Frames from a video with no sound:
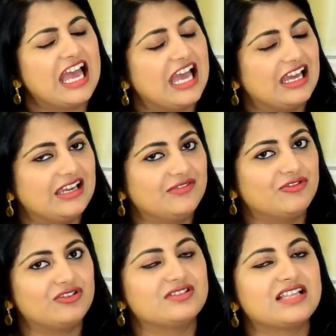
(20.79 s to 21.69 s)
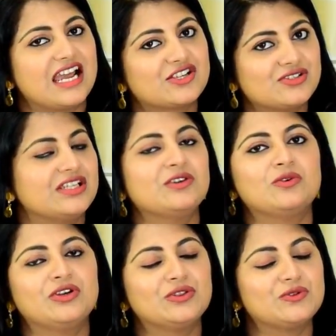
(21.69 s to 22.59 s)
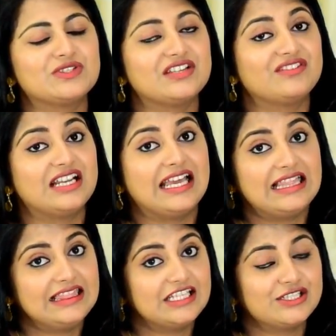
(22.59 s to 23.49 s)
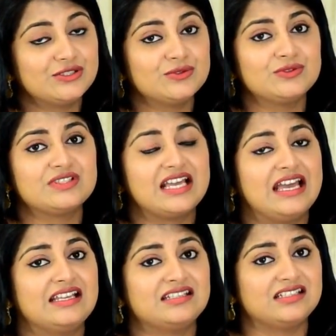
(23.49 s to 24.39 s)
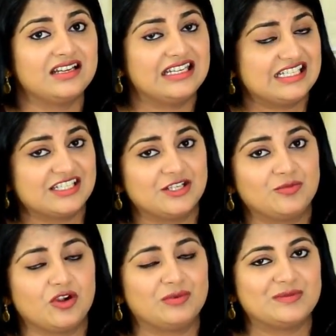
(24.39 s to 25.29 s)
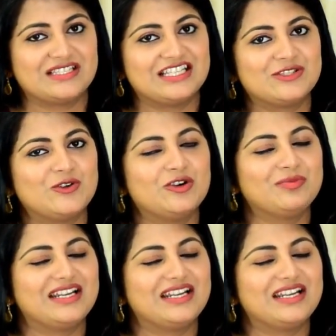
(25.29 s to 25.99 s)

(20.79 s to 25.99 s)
I was actually going through several health issues and internet problems and so on,